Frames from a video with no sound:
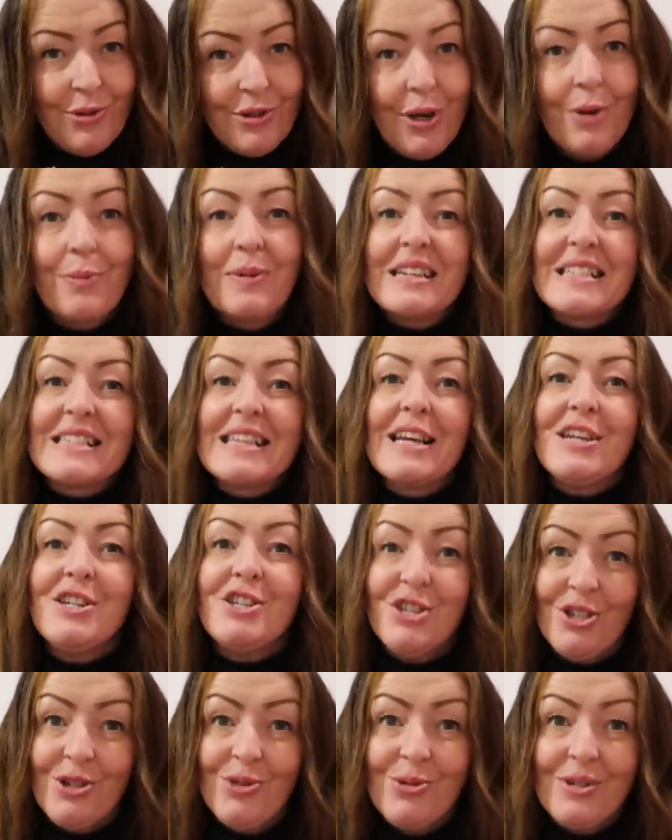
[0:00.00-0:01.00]
I'm going to say
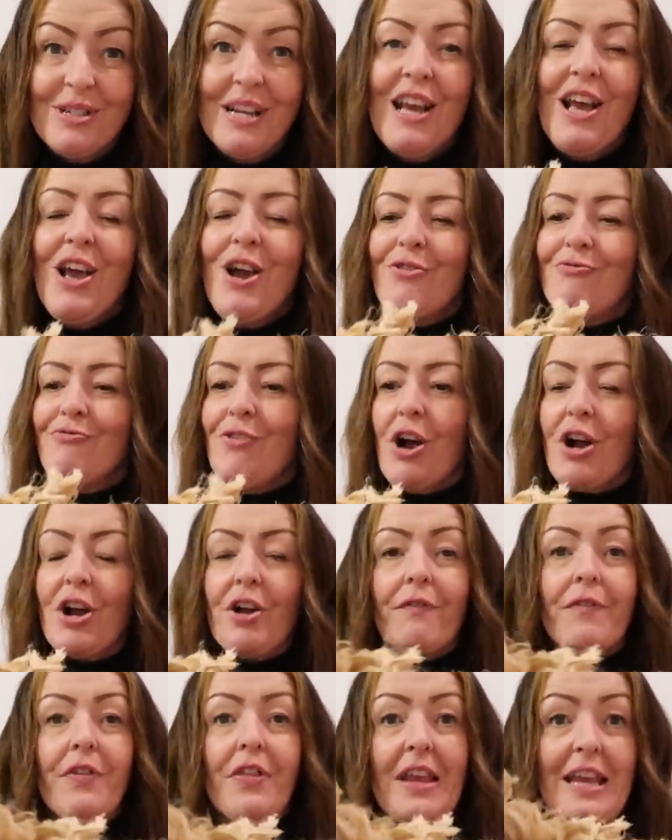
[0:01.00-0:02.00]
jute
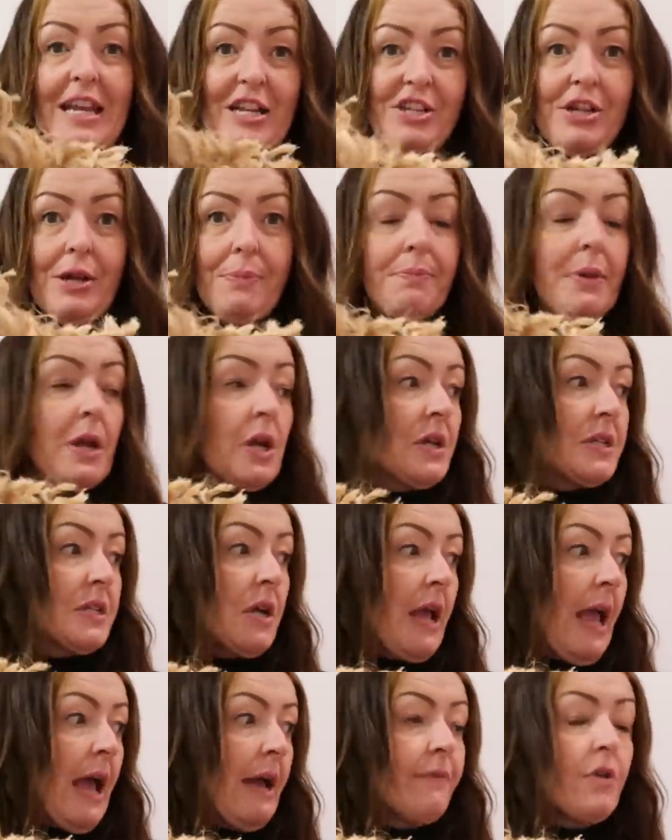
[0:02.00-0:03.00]
rug for the kitchen, because
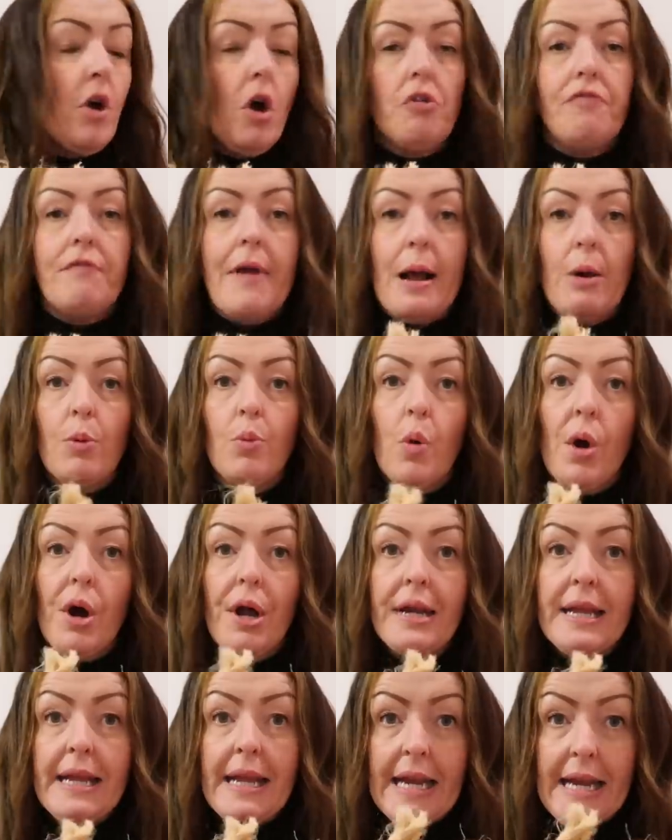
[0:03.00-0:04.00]
I have got a round
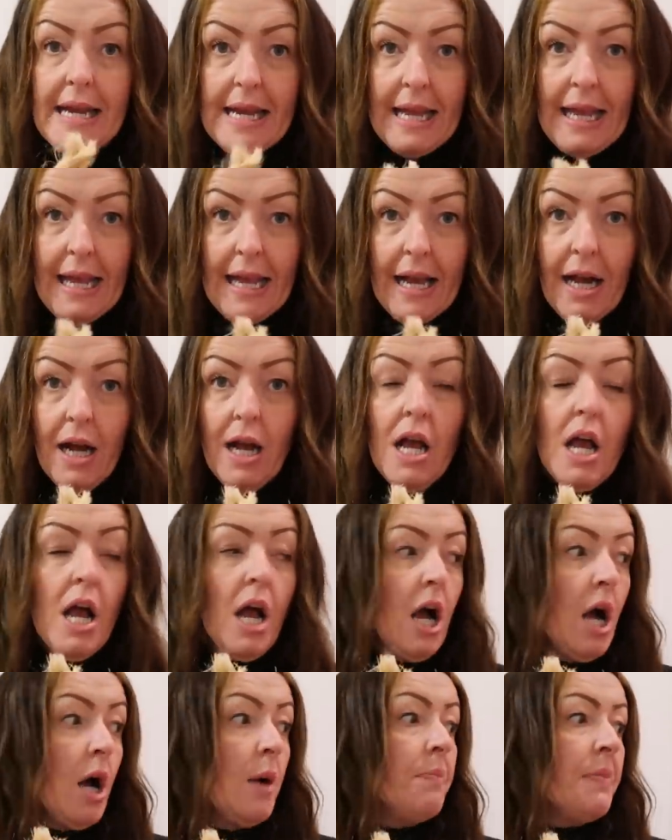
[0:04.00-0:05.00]
one in here,
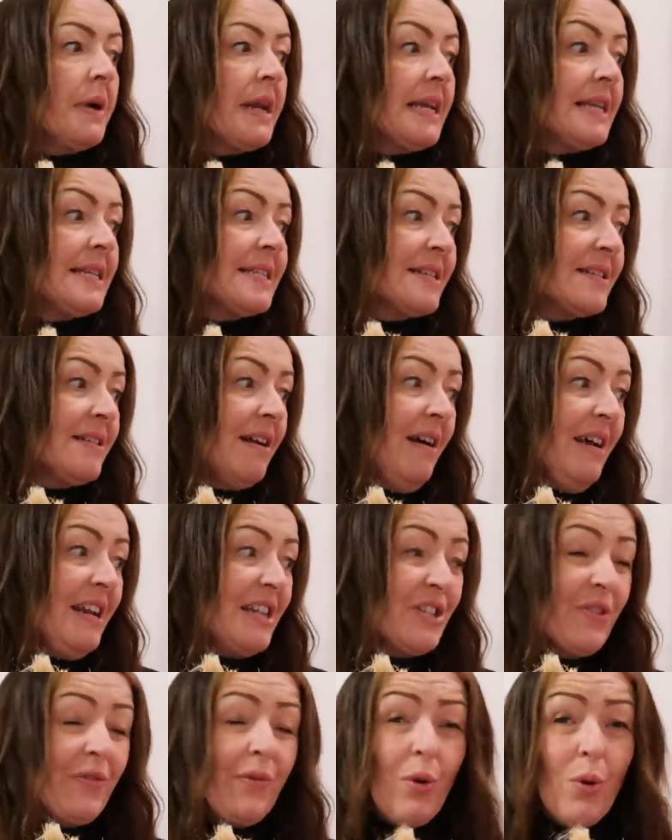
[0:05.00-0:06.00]
but it's starting
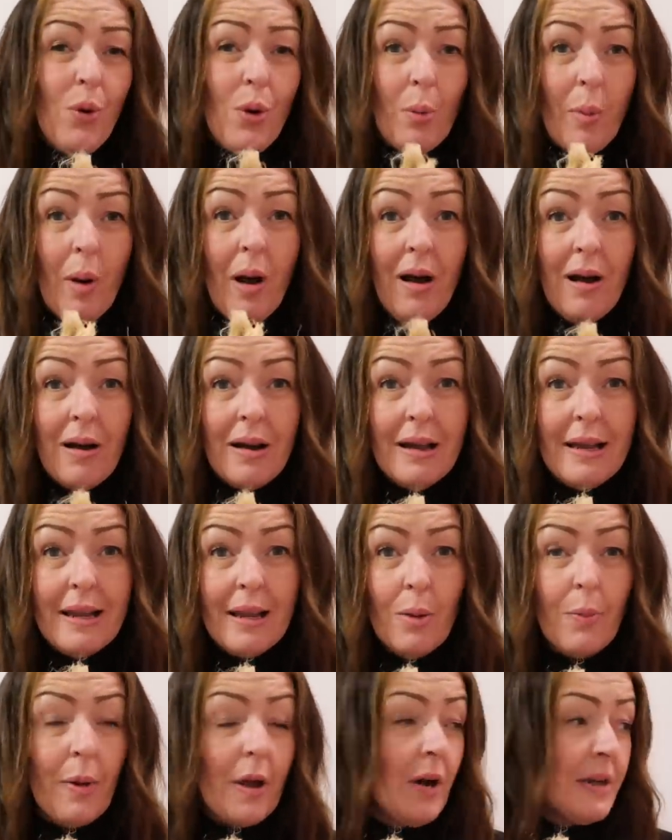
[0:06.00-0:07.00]
to fall apart a
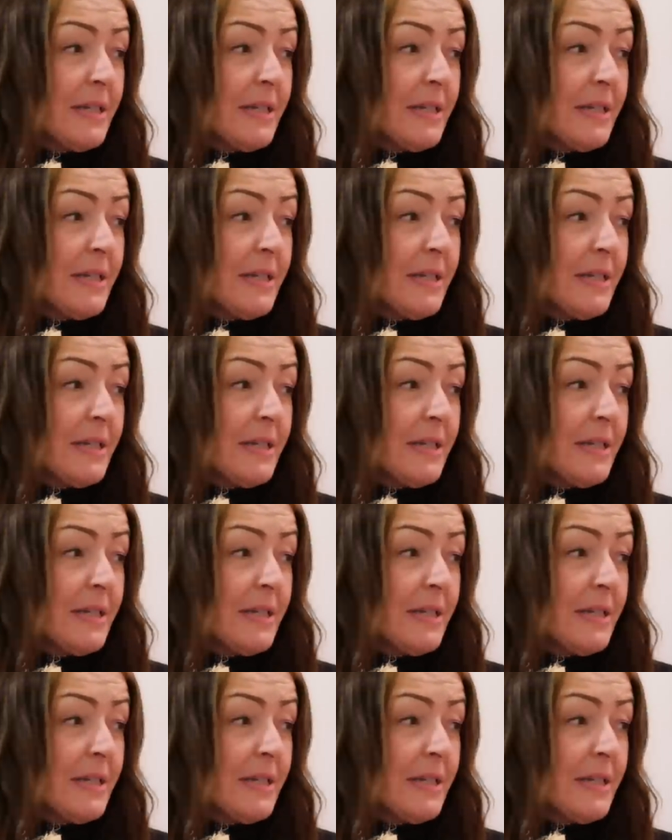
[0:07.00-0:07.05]
little bit.